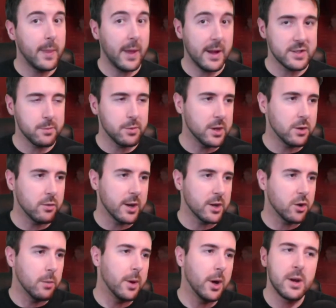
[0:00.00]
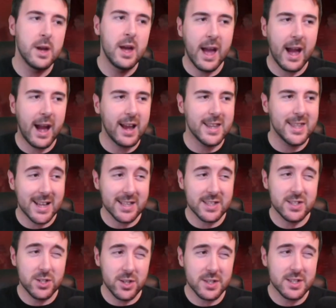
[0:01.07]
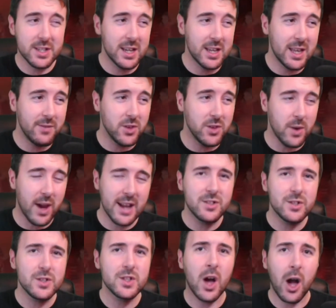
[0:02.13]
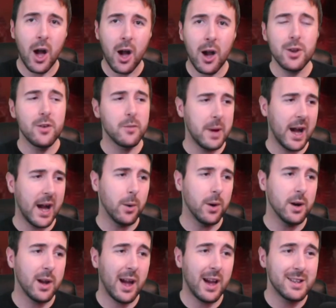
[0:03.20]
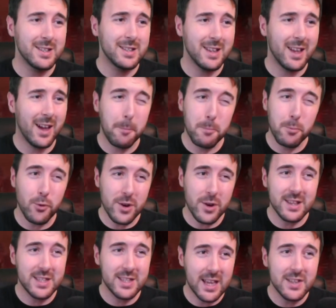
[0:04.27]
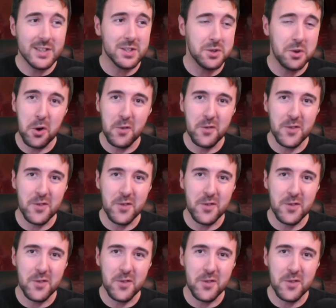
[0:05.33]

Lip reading: That's a pretty great combo, and that's just going to give you a ton of power and a pretty decent